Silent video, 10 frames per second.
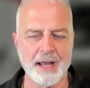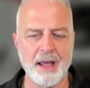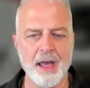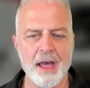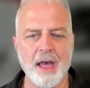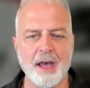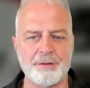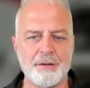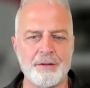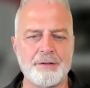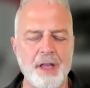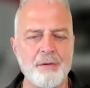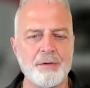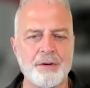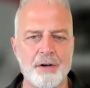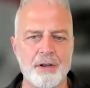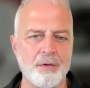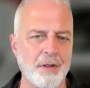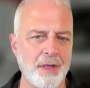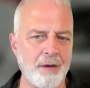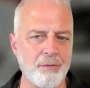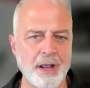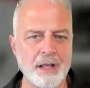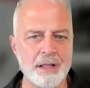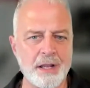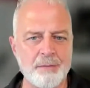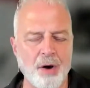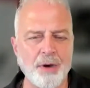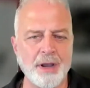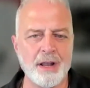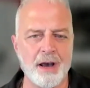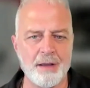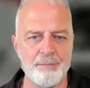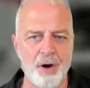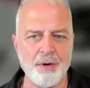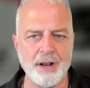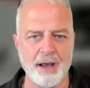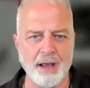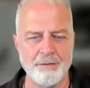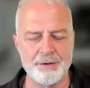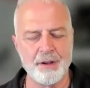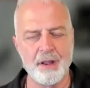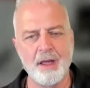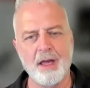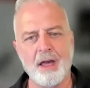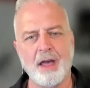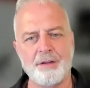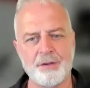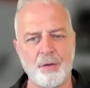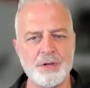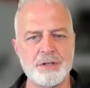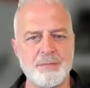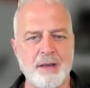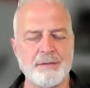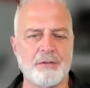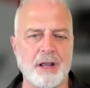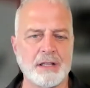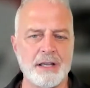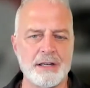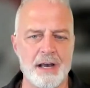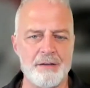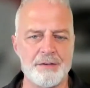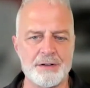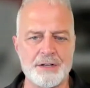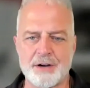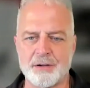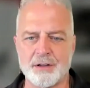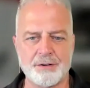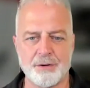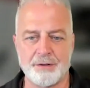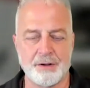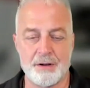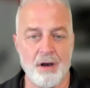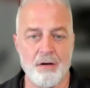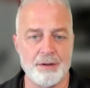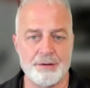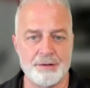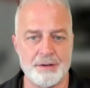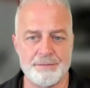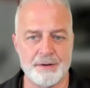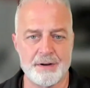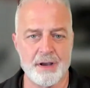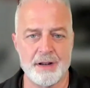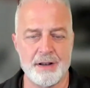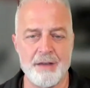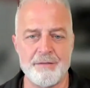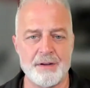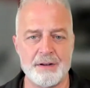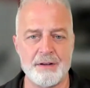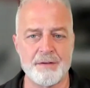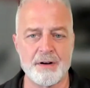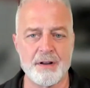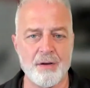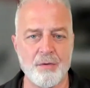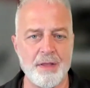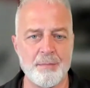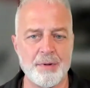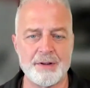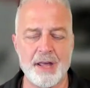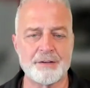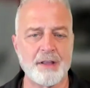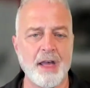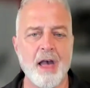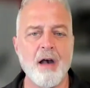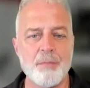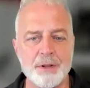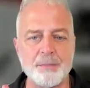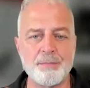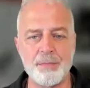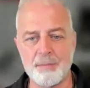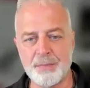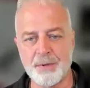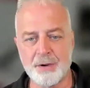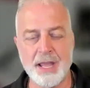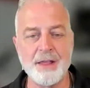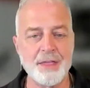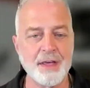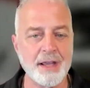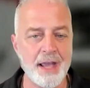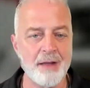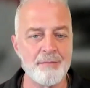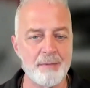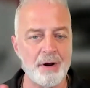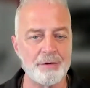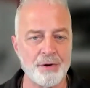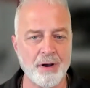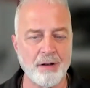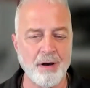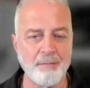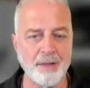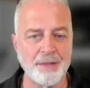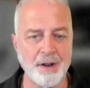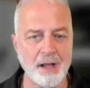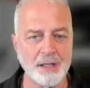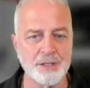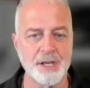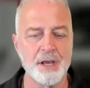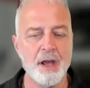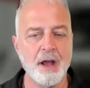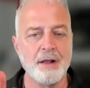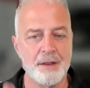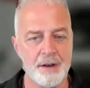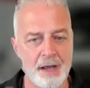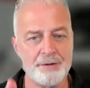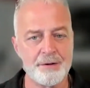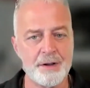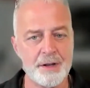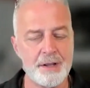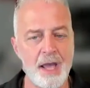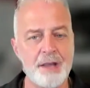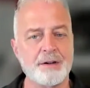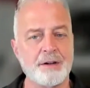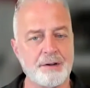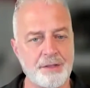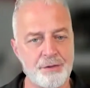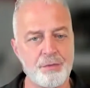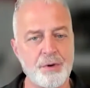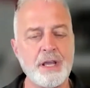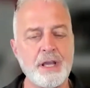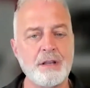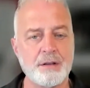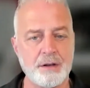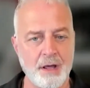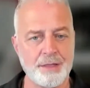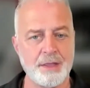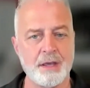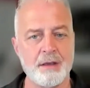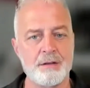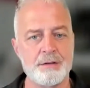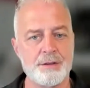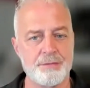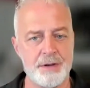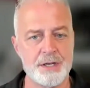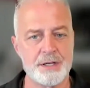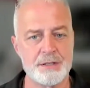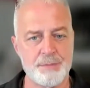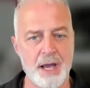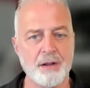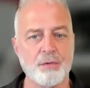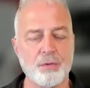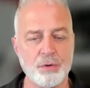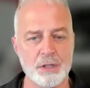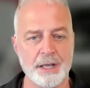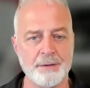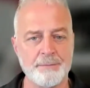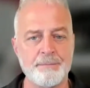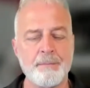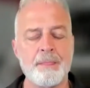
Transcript: that. And so the state was arguing, well, they regulated Bowie, Bowie knives and so we should be able to regulate knives in general. the court said, no, this is a different kind of knife and a different kind of way they're possessed. But the, the key thing again, remember I was talking about methodology, the Ninth Circuit case, and it's a three to nothing, three judge panel ruling,